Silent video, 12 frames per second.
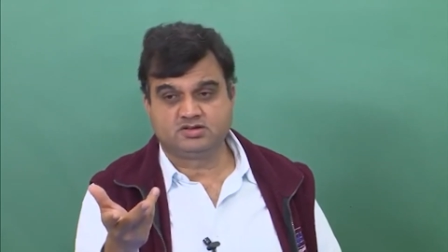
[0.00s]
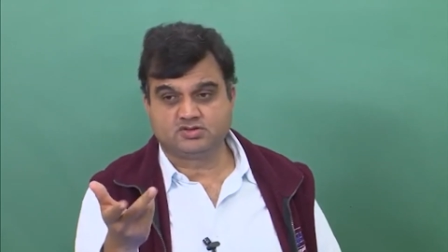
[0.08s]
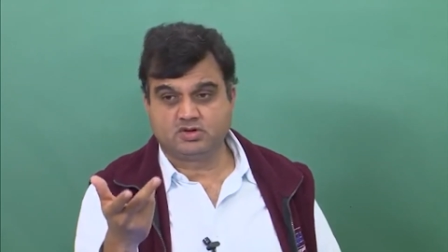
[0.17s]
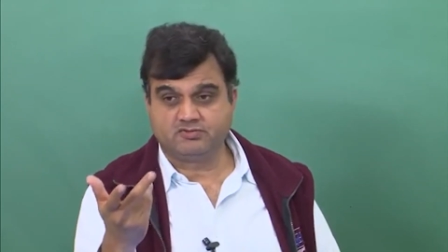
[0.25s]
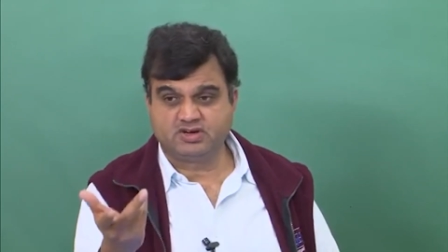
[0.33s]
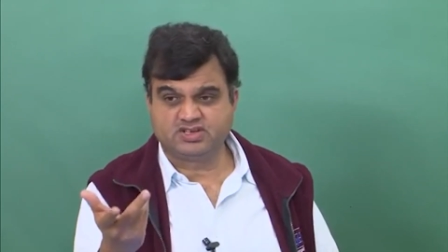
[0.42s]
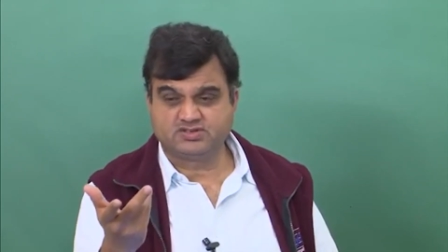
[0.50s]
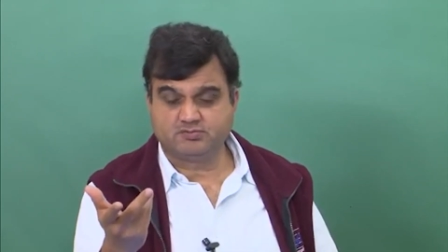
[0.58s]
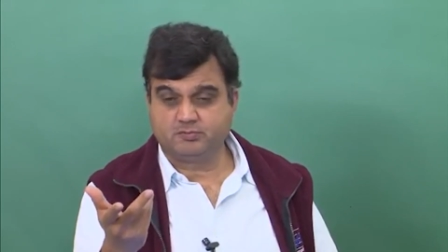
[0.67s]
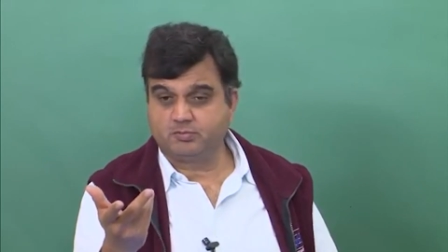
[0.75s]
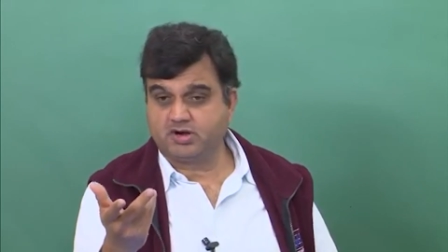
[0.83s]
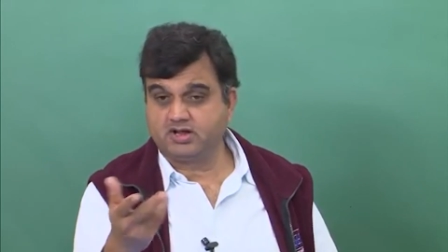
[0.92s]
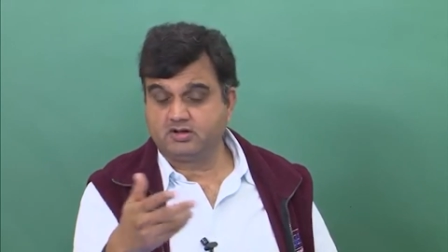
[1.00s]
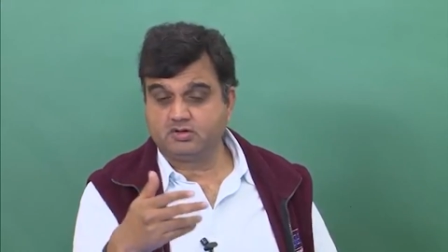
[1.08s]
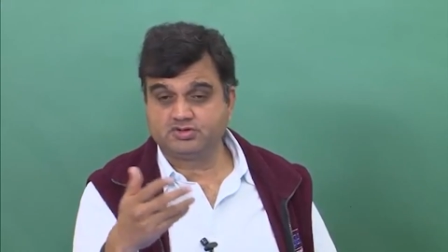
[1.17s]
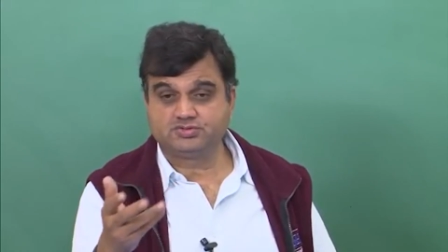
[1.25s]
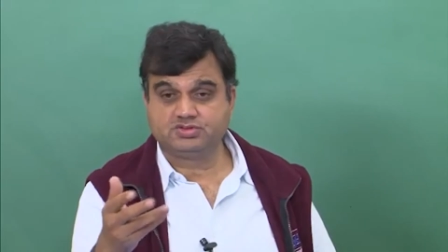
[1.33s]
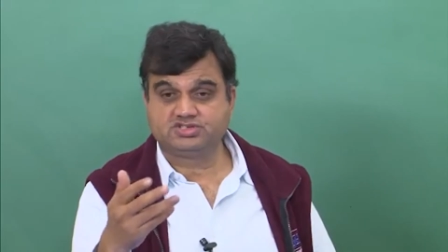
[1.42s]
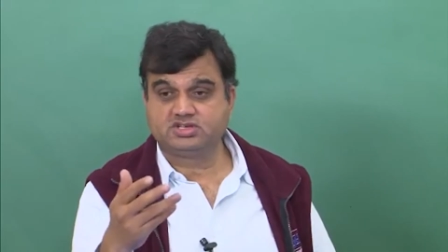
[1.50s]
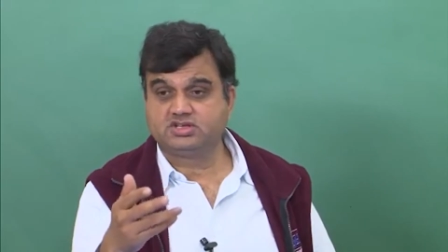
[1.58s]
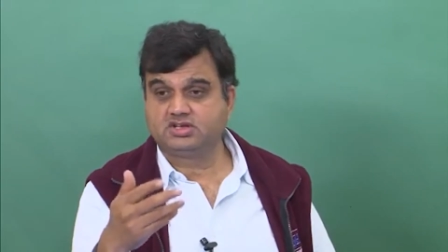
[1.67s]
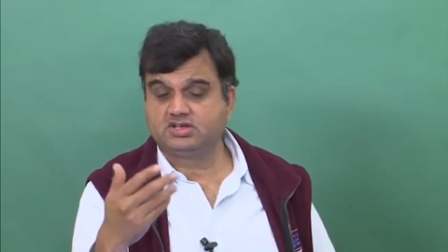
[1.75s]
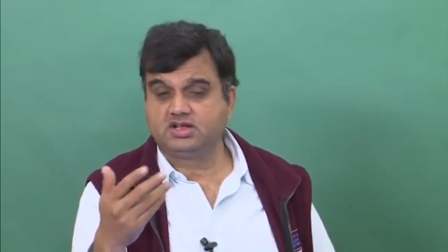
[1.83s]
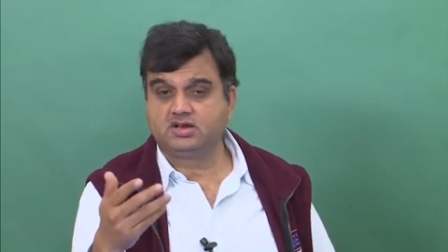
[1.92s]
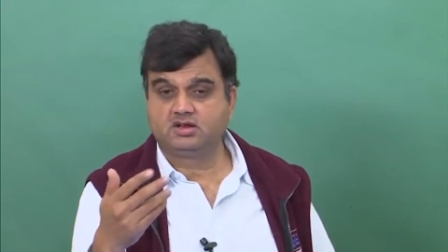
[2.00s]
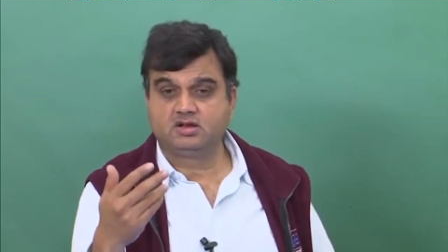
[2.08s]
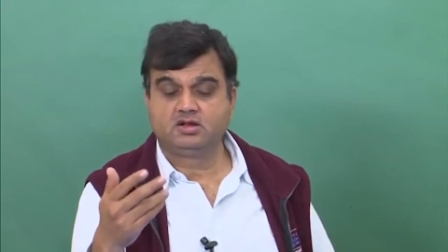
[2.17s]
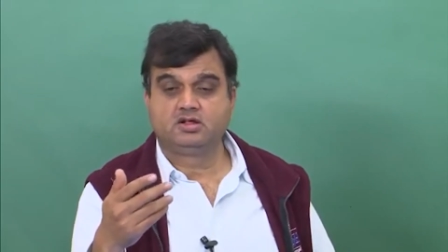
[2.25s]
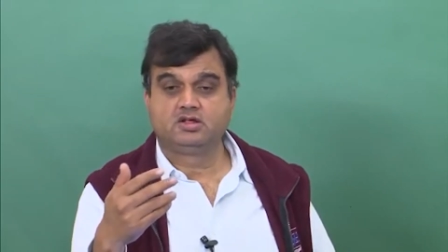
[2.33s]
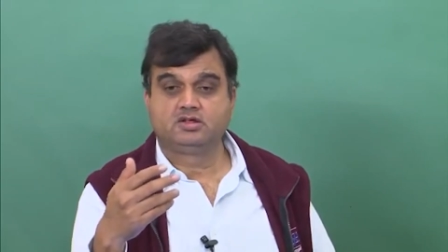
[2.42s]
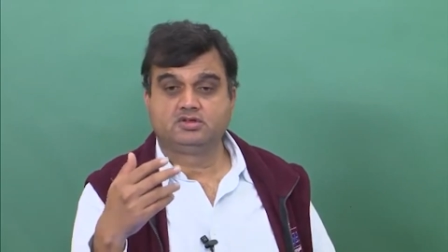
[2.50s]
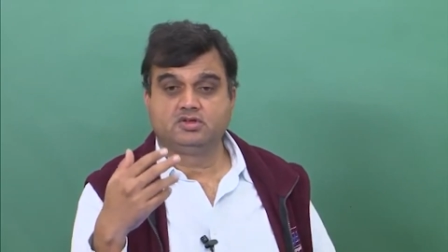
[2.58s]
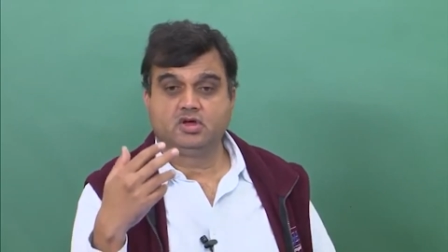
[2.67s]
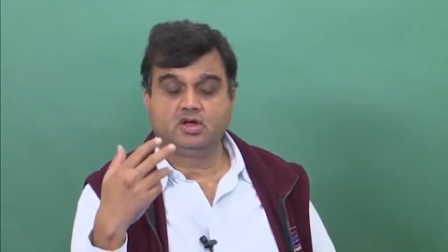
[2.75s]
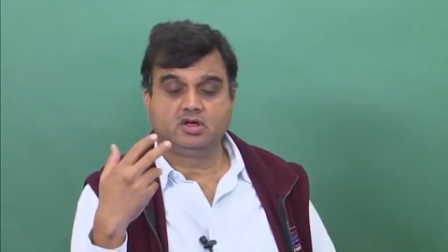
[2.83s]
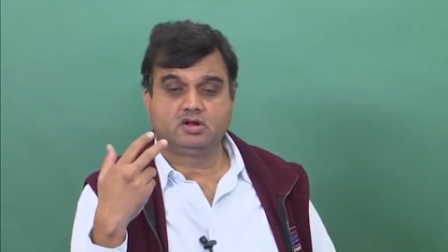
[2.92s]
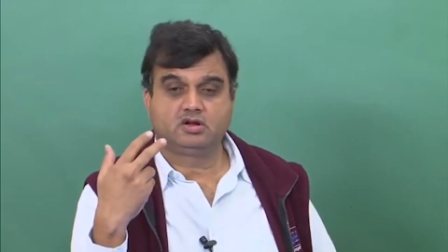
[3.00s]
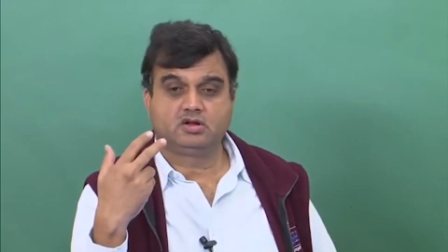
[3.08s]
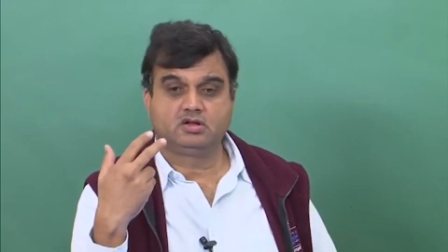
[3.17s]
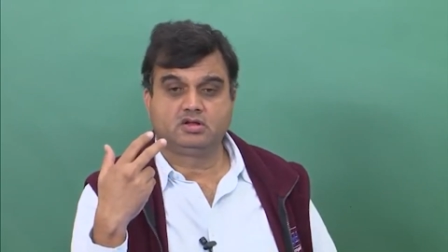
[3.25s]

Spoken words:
So if it is pretty close to each other, then your